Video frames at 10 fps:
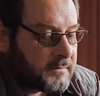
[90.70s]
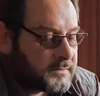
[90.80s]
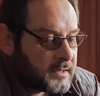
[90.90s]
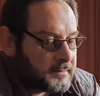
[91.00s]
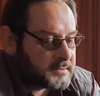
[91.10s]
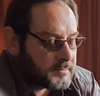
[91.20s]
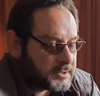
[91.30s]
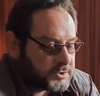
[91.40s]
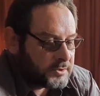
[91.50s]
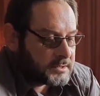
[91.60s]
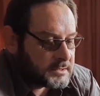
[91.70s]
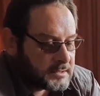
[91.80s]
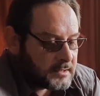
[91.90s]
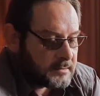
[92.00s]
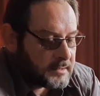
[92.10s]
of times, make sure it's
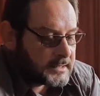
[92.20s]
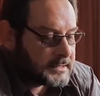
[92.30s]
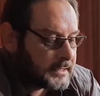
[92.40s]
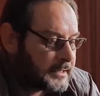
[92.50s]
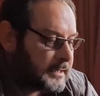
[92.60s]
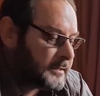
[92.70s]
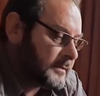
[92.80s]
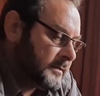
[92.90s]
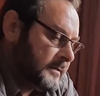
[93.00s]
nicely clean.